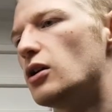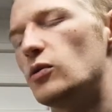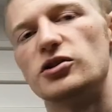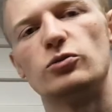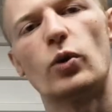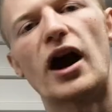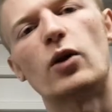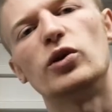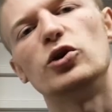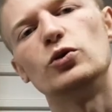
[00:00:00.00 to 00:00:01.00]
which is
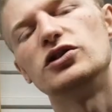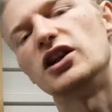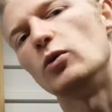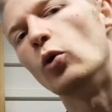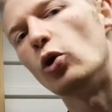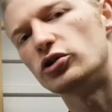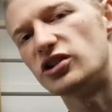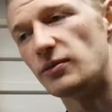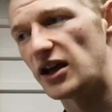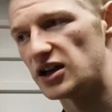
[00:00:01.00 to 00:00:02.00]
why we use the
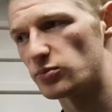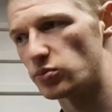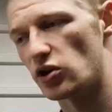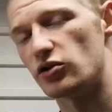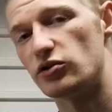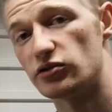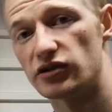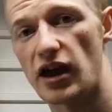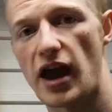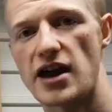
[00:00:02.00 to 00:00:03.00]
water-based
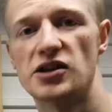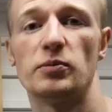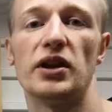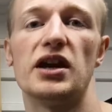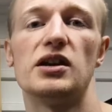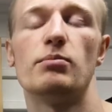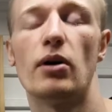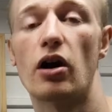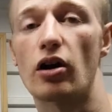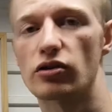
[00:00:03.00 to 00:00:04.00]
products that I explained in
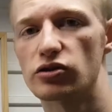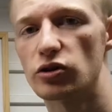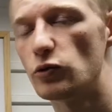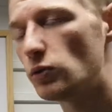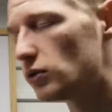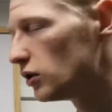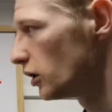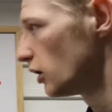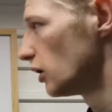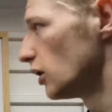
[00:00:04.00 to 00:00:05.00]
part two,
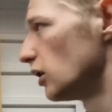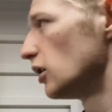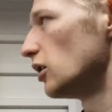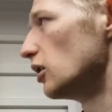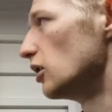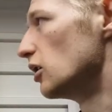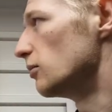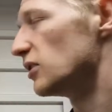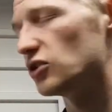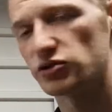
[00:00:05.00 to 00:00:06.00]
uh,
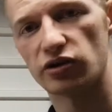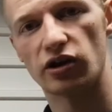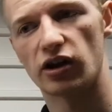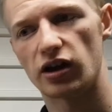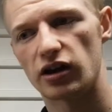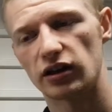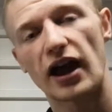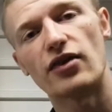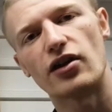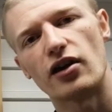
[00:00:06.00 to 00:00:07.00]
because the
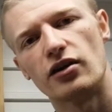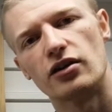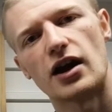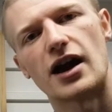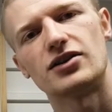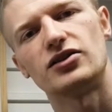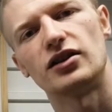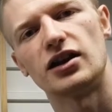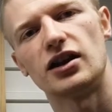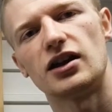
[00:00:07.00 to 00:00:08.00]
leather
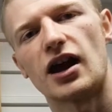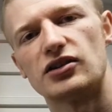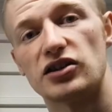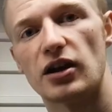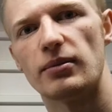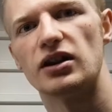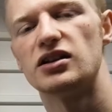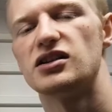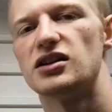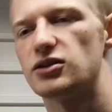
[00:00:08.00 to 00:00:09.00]
actually has the
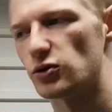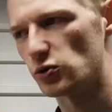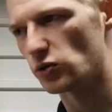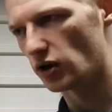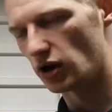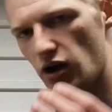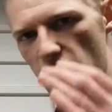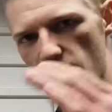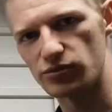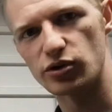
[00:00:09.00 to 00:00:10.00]
ability to
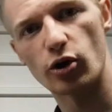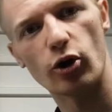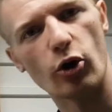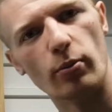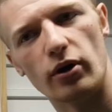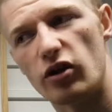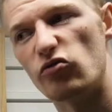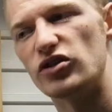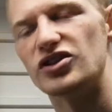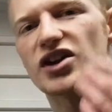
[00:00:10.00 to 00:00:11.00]
absorb
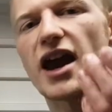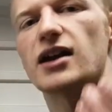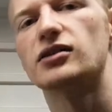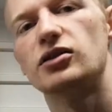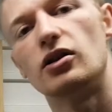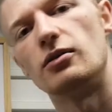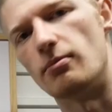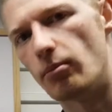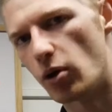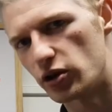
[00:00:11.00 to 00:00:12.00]
and reject
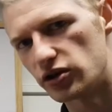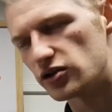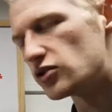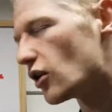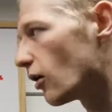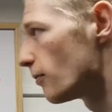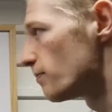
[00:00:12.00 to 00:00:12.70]
moisture.